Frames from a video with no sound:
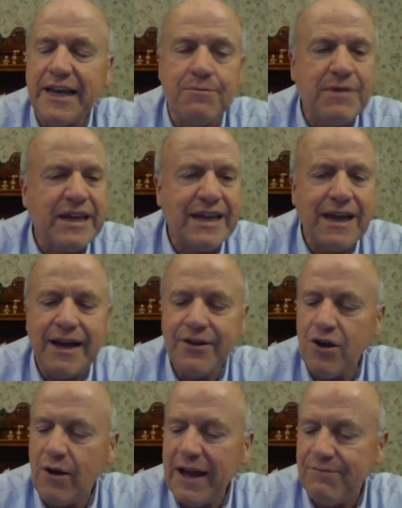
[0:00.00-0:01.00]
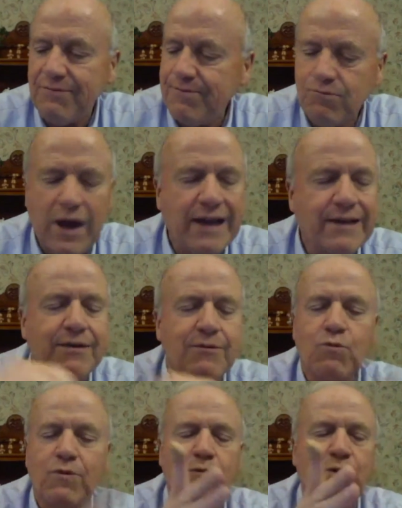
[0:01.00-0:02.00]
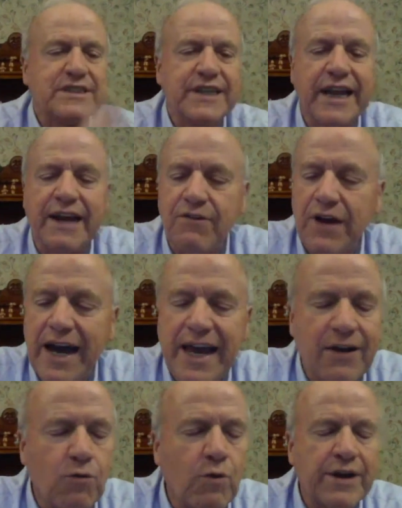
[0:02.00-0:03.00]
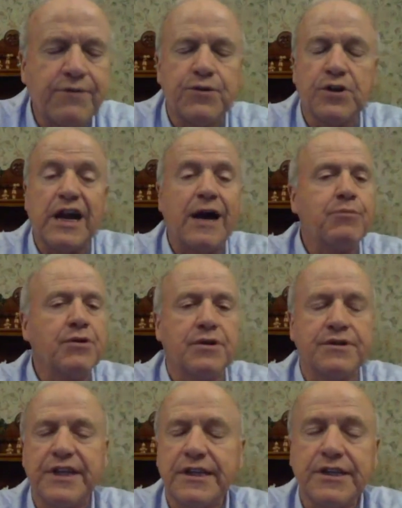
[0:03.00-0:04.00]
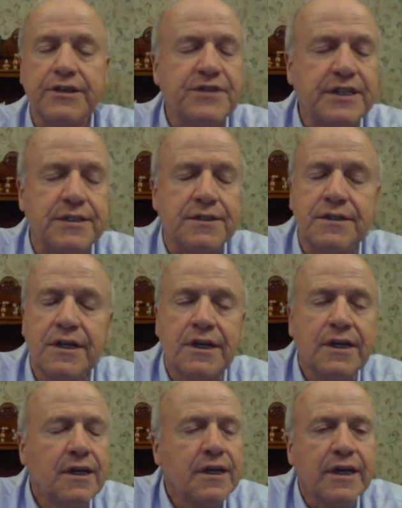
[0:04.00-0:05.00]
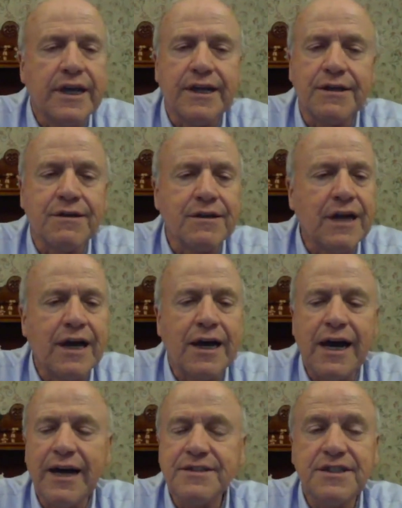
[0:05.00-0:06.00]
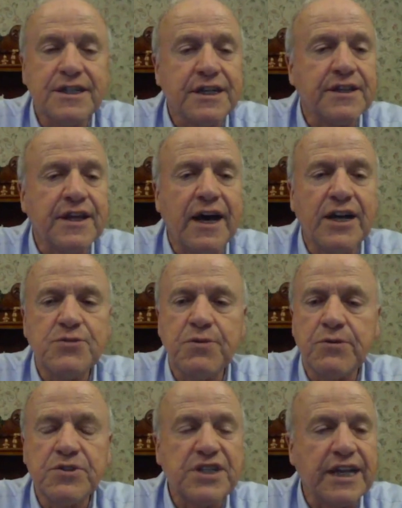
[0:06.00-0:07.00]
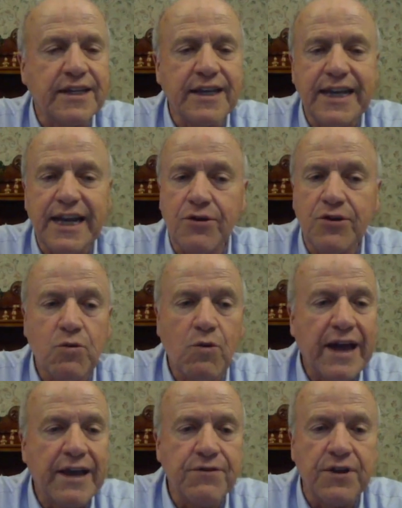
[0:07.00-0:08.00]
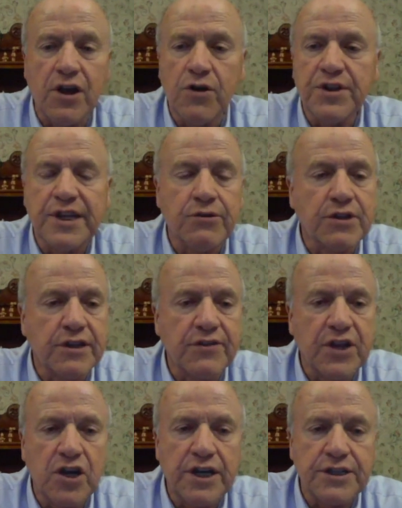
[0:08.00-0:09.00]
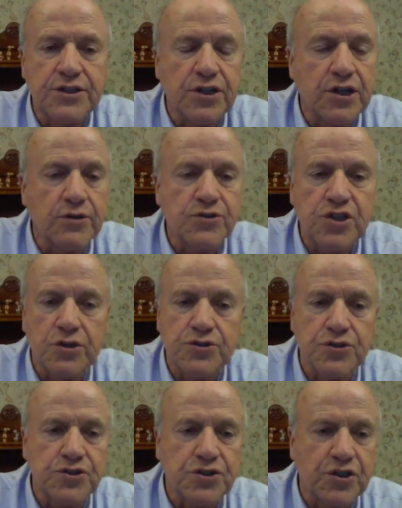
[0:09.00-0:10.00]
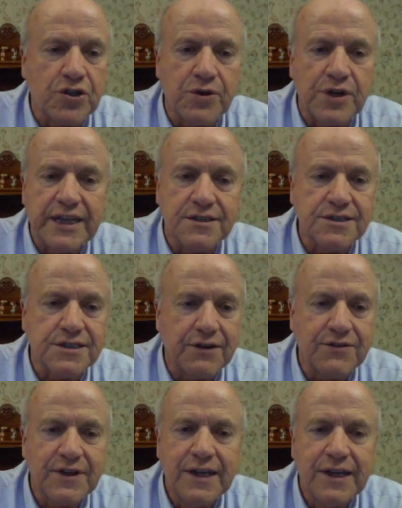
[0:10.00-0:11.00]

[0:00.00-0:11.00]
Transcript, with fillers: can be, you know, I, once again, I've, i had a wonderful couple that lived in in uh, Hudson, and the husband was taking care of the wife, you know, and they were living on you know Social Security and stuff.